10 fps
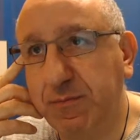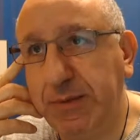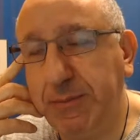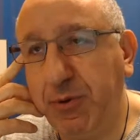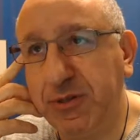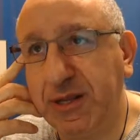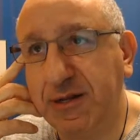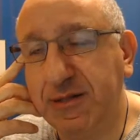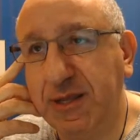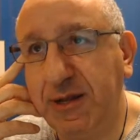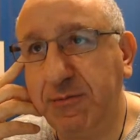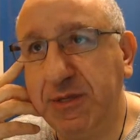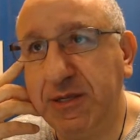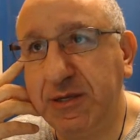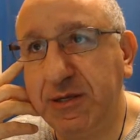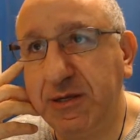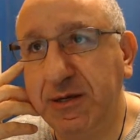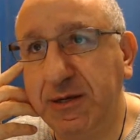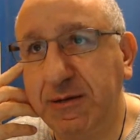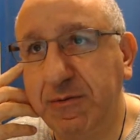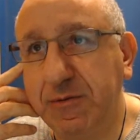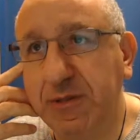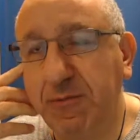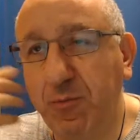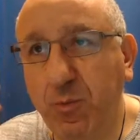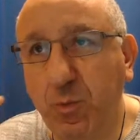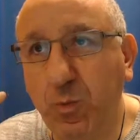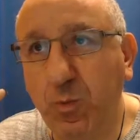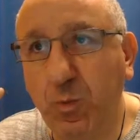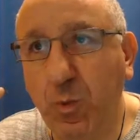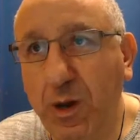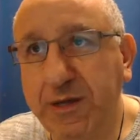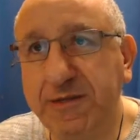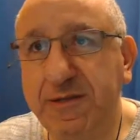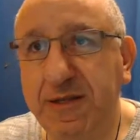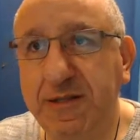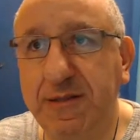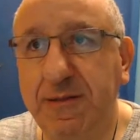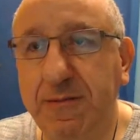people they'll tell me, uh, them why is it,